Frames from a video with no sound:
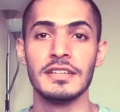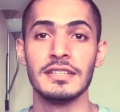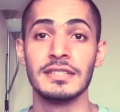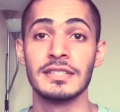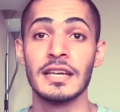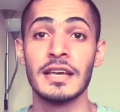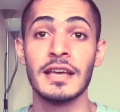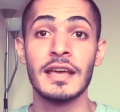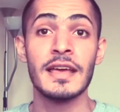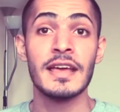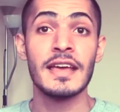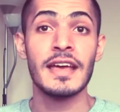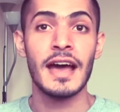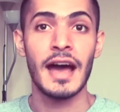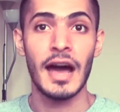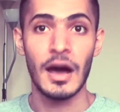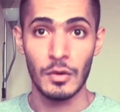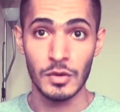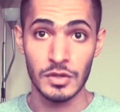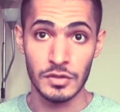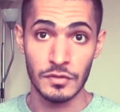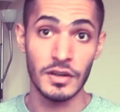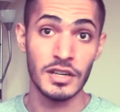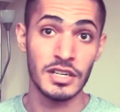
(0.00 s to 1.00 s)
is, I
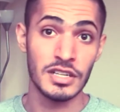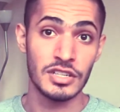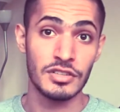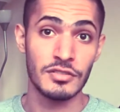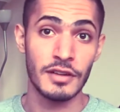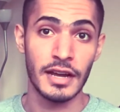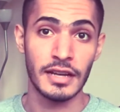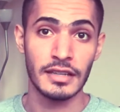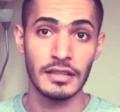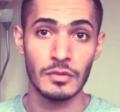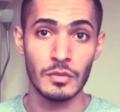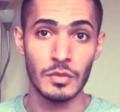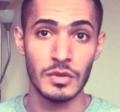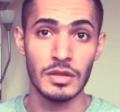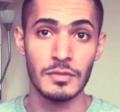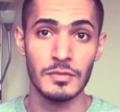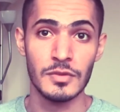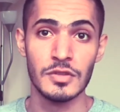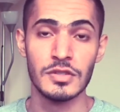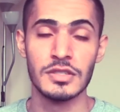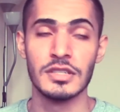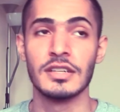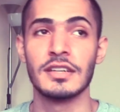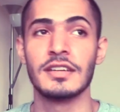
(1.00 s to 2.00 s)
was very distracted with the
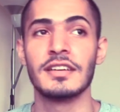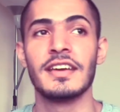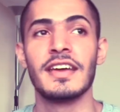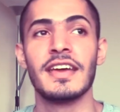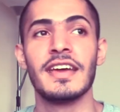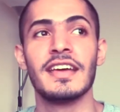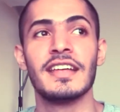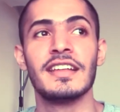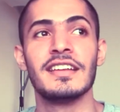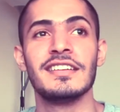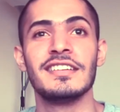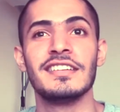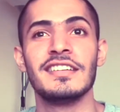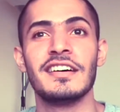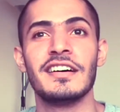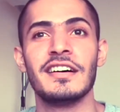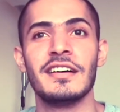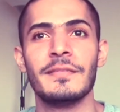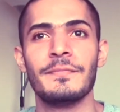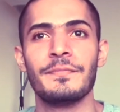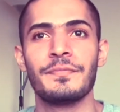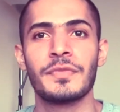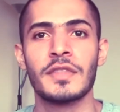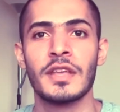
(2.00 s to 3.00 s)
music, and
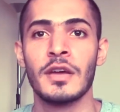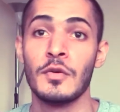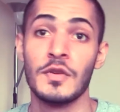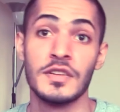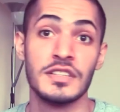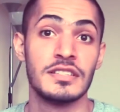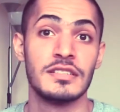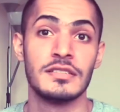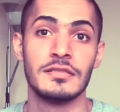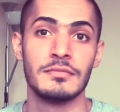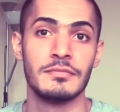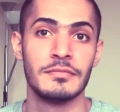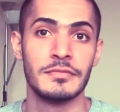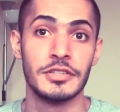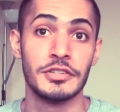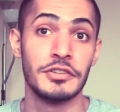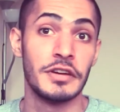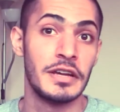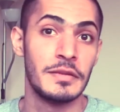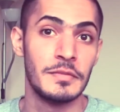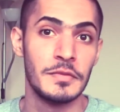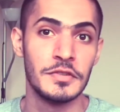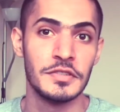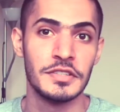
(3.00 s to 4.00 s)
it wasn't
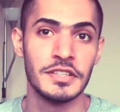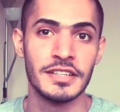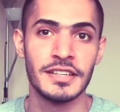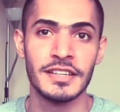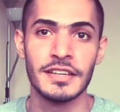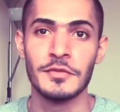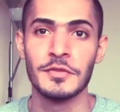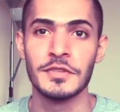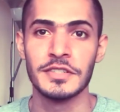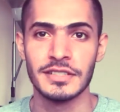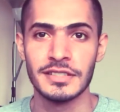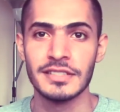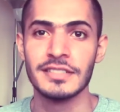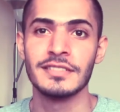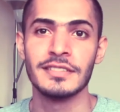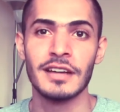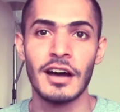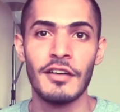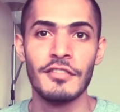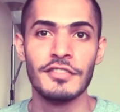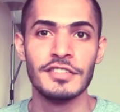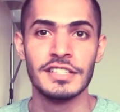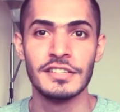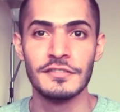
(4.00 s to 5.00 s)
great music. It was
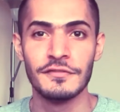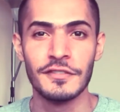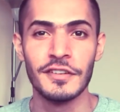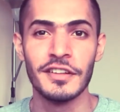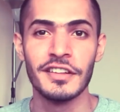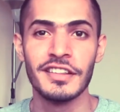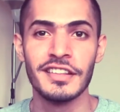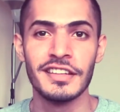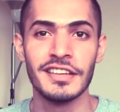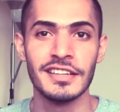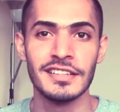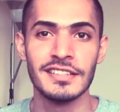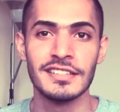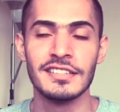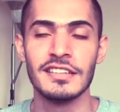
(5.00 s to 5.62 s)
obviously filthy and